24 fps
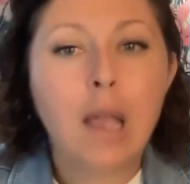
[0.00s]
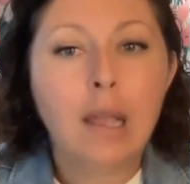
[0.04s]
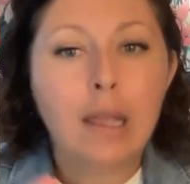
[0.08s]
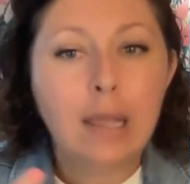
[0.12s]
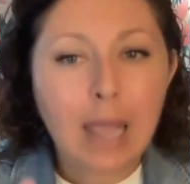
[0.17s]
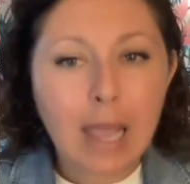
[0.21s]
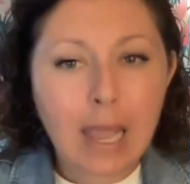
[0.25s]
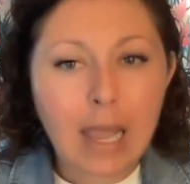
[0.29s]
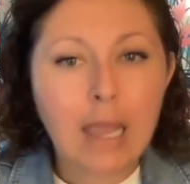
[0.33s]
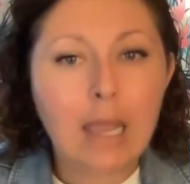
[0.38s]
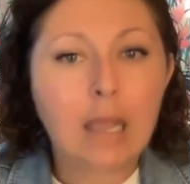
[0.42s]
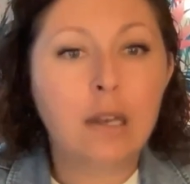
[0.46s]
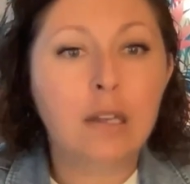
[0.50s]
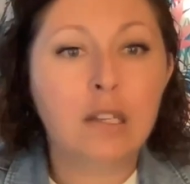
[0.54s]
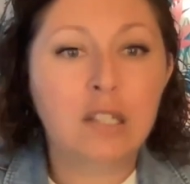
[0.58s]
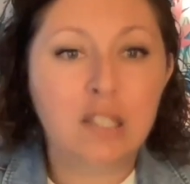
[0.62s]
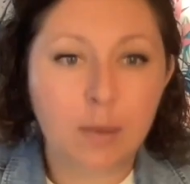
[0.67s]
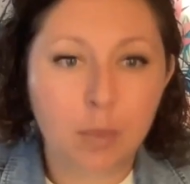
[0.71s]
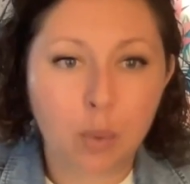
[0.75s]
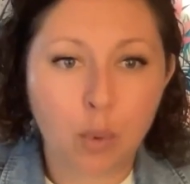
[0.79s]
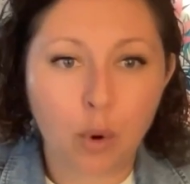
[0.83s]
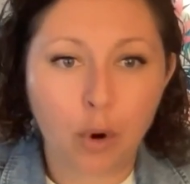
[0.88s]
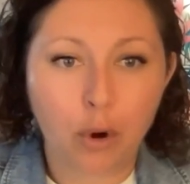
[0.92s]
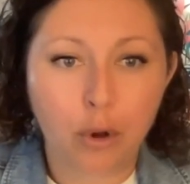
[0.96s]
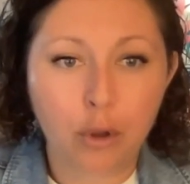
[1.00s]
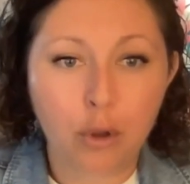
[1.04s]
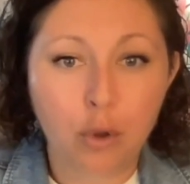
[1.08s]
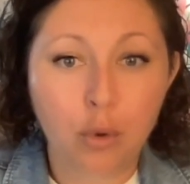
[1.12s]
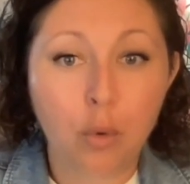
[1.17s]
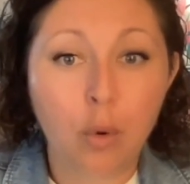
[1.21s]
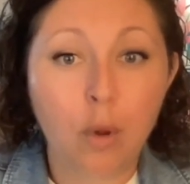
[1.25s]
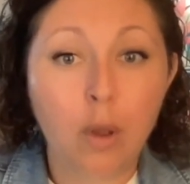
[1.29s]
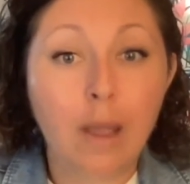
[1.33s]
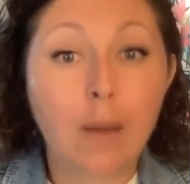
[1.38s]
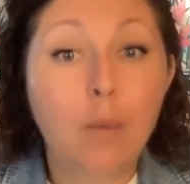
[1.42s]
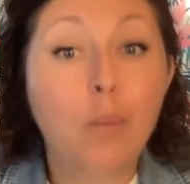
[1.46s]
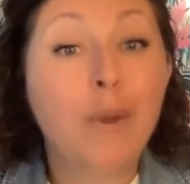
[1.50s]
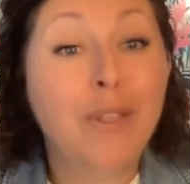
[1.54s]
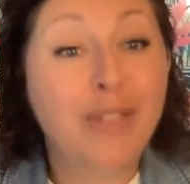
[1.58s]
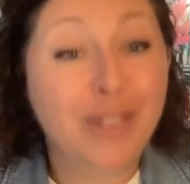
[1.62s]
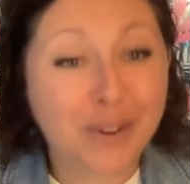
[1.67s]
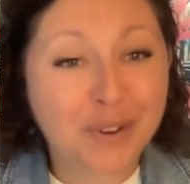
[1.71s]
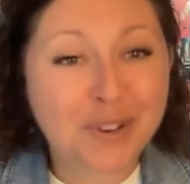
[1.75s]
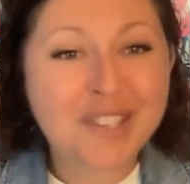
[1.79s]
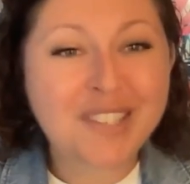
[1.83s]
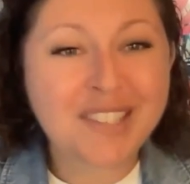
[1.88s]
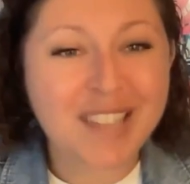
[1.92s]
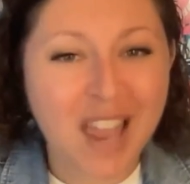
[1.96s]
can support you when
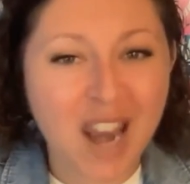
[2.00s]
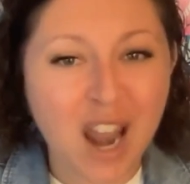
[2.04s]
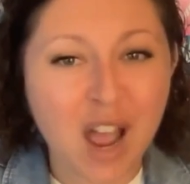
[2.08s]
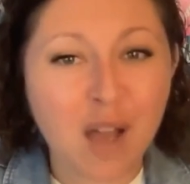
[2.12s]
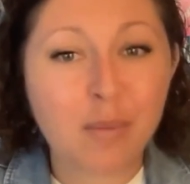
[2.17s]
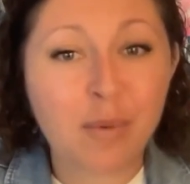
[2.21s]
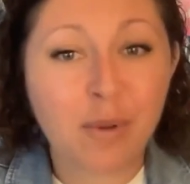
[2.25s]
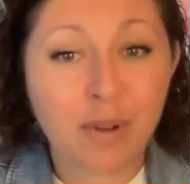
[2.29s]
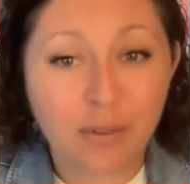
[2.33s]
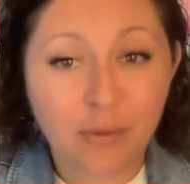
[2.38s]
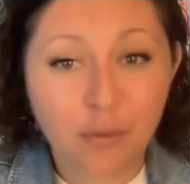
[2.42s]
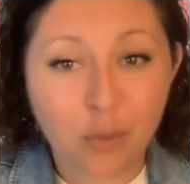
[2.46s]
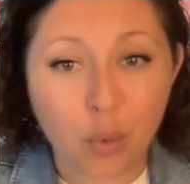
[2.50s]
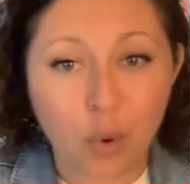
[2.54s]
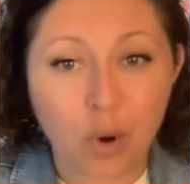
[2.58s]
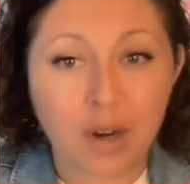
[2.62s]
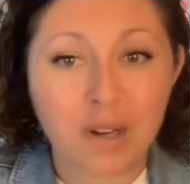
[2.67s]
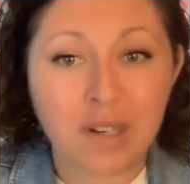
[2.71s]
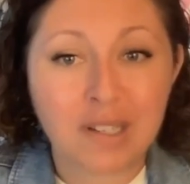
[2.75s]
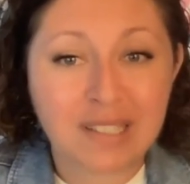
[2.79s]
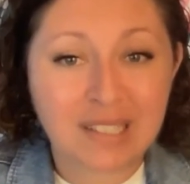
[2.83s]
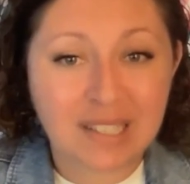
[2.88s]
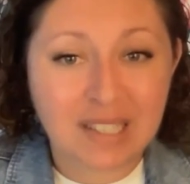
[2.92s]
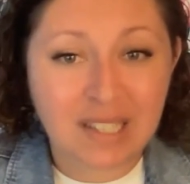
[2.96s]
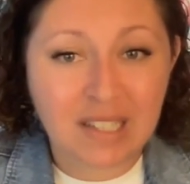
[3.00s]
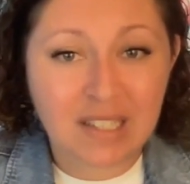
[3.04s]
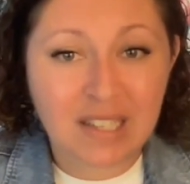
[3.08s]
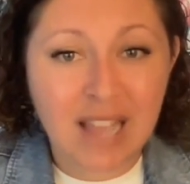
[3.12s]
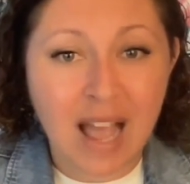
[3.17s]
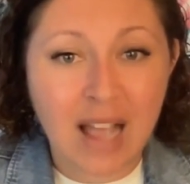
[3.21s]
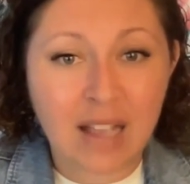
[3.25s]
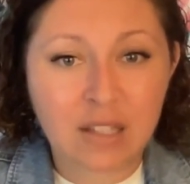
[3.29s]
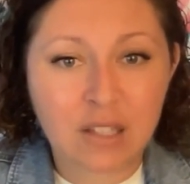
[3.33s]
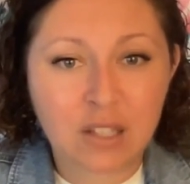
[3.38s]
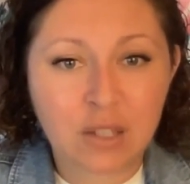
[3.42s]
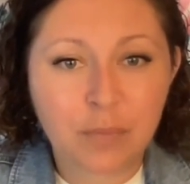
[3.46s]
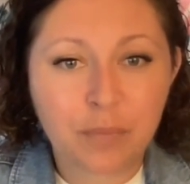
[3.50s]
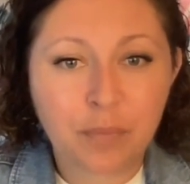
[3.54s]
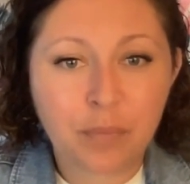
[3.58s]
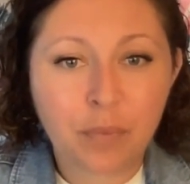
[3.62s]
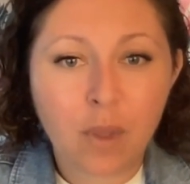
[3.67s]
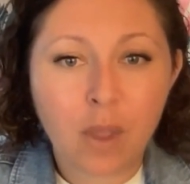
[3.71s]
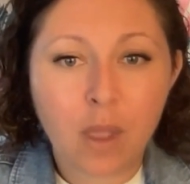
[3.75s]
they're set up for success.